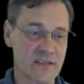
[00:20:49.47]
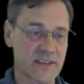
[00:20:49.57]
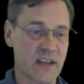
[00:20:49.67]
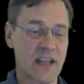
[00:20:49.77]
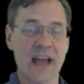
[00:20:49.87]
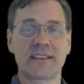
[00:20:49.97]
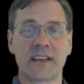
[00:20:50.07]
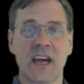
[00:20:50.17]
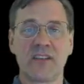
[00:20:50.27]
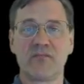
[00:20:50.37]
There's the classic
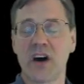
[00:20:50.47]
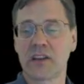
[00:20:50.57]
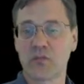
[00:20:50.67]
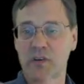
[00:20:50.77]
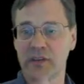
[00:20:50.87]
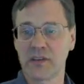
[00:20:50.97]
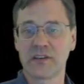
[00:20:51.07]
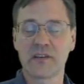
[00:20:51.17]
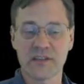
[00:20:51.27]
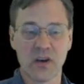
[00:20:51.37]
kind of model where the
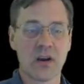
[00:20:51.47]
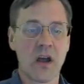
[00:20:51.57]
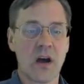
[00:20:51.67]
alleles